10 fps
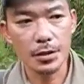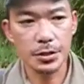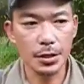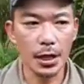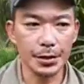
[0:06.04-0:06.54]

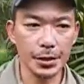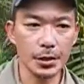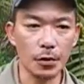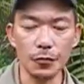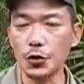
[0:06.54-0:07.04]
is the
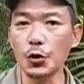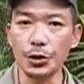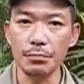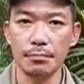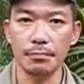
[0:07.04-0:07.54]
idea of
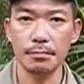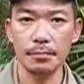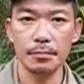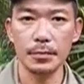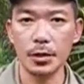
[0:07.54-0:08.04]
good,
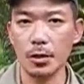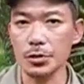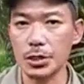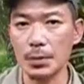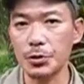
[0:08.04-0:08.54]
the
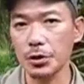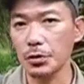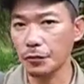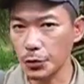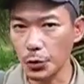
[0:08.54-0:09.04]

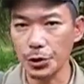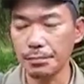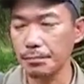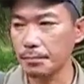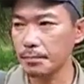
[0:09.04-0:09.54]
conception of
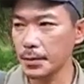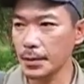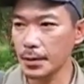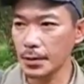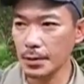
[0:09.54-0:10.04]
good.
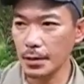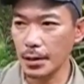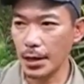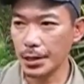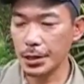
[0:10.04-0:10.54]

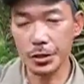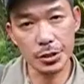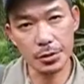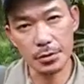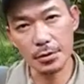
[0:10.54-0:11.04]
And
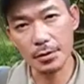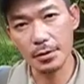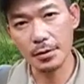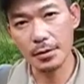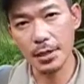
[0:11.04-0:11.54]
it's
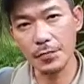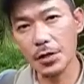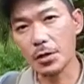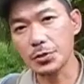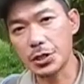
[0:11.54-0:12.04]

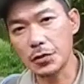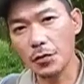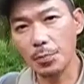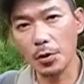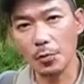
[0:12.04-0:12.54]
even
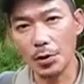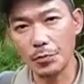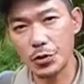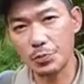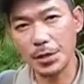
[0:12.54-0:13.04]
conceivable
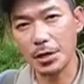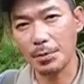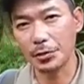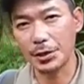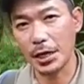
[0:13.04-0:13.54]
when we speak
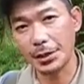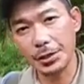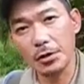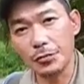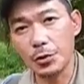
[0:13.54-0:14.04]
about the
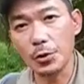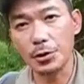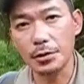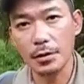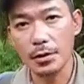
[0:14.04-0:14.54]
idea of
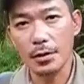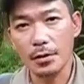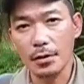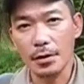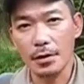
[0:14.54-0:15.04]
good,
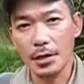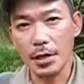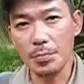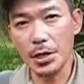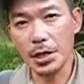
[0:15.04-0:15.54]

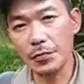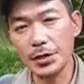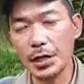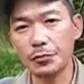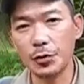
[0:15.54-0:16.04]
it may
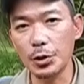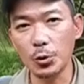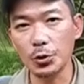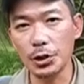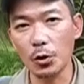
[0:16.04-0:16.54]
even have to
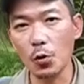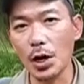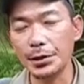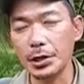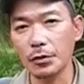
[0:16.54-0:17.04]
include the
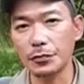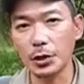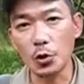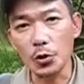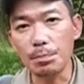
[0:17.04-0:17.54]
whole idea
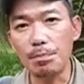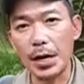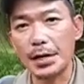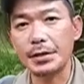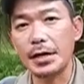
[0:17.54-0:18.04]
of the good,
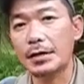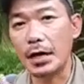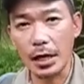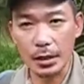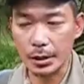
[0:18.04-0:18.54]
bad
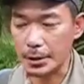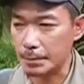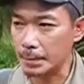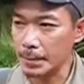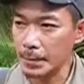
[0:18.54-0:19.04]
and ugly.